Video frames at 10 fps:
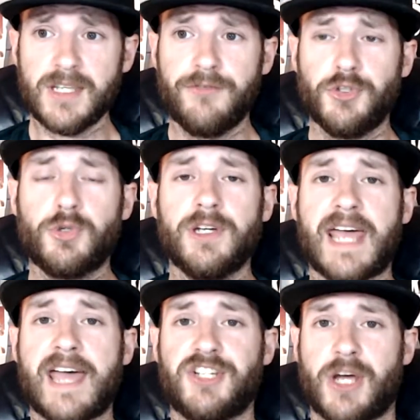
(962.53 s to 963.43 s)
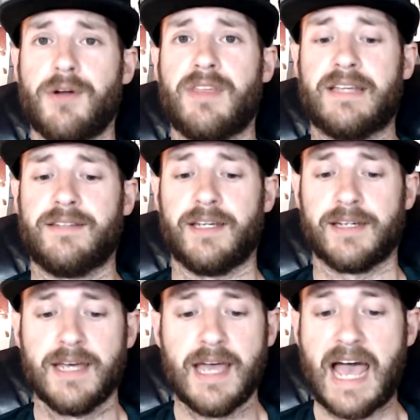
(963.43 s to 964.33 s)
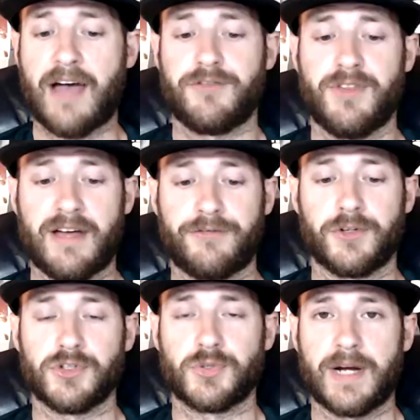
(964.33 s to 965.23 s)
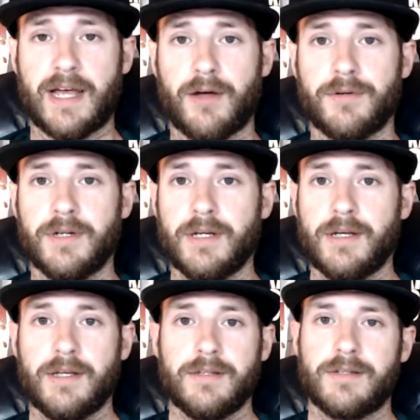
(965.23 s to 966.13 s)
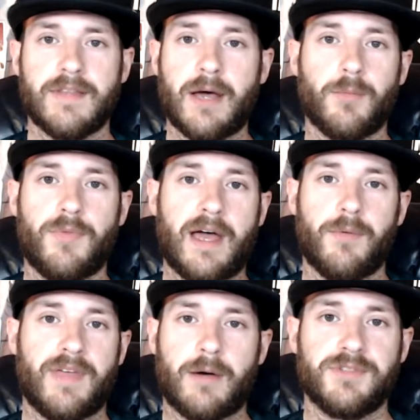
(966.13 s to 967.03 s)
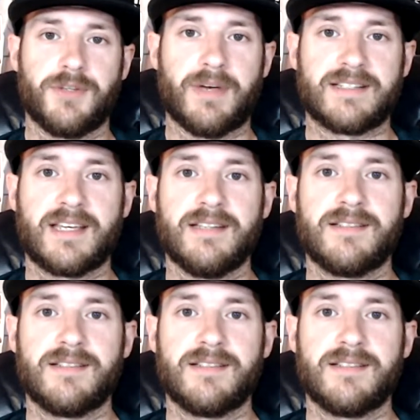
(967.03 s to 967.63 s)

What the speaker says: if you could hedge out of that thing after that first round, then that was the best case